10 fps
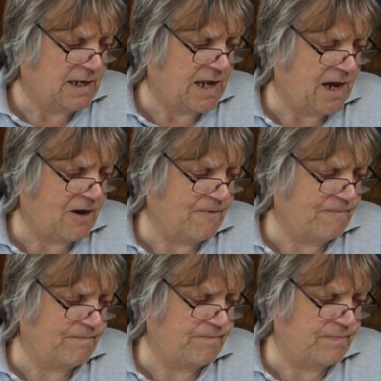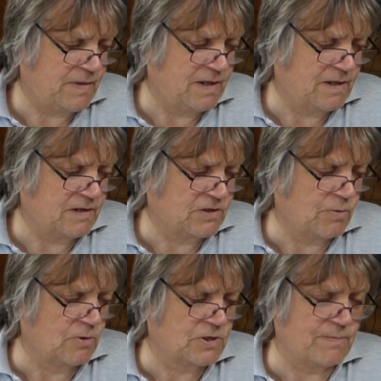Now
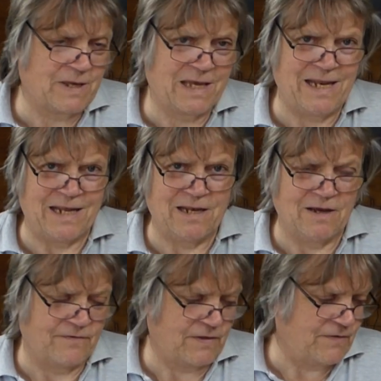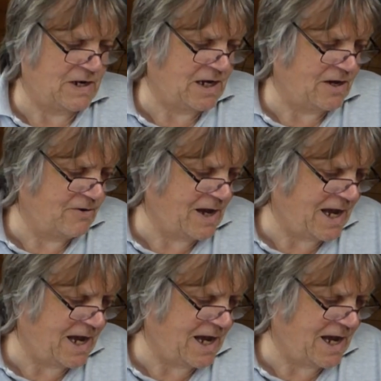towards the beginning of the video,